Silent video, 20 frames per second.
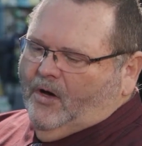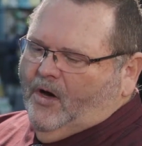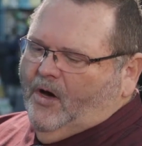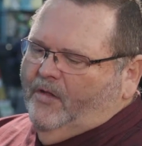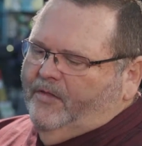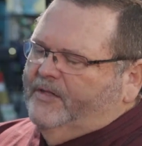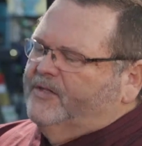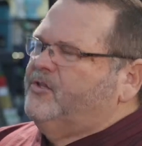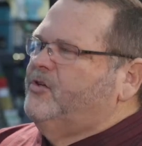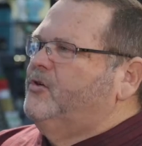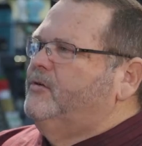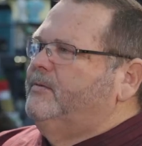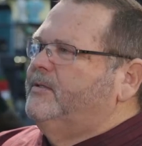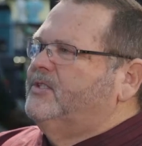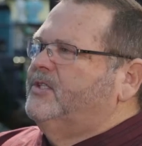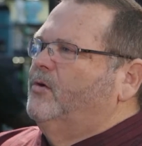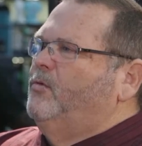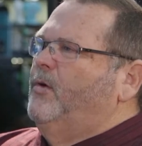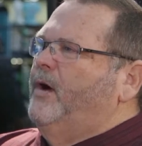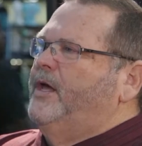all the
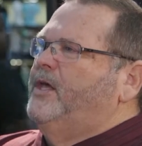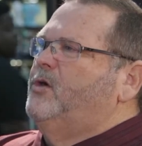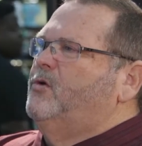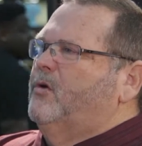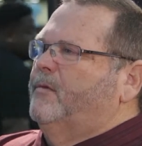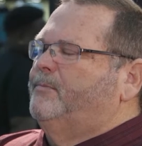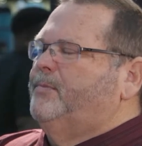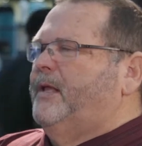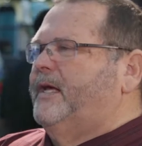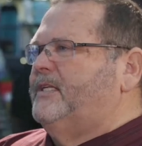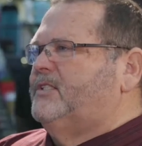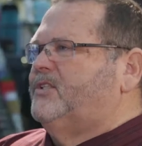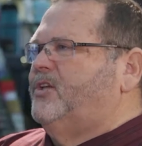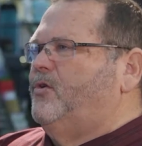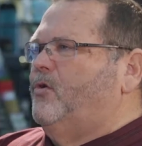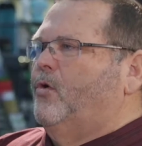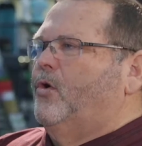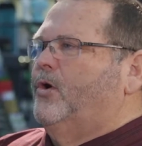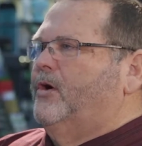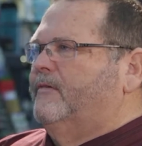tubas that went you were
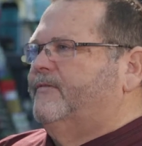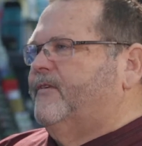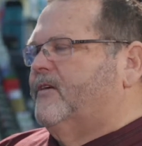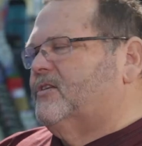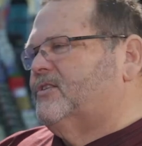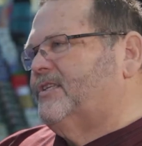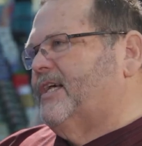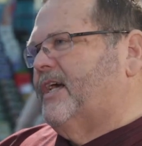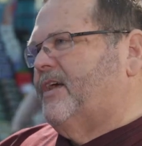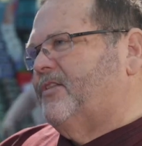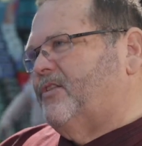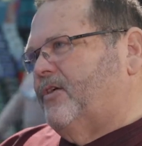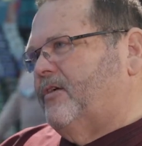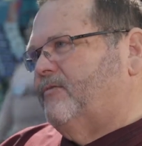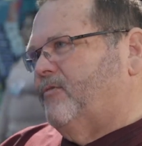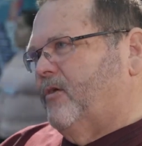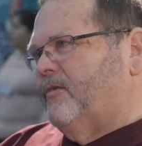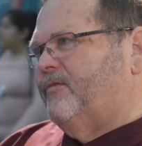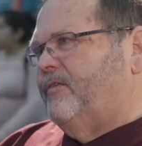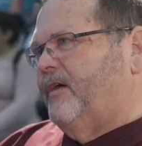placed in order first second
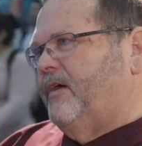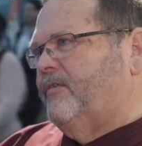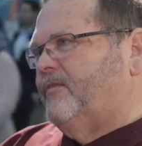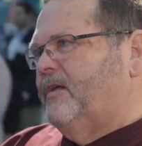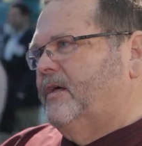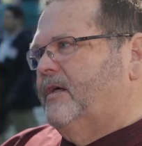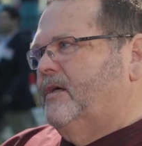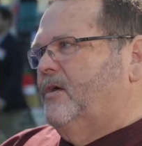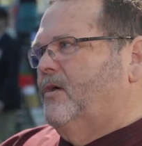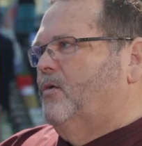third fourth fifth